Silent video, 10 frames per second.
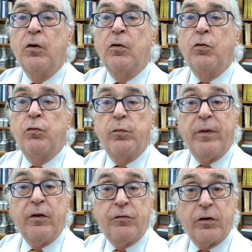who
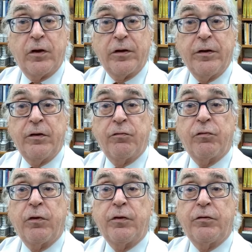remains a colleague and
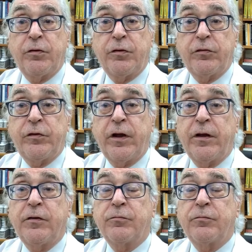friend to this day,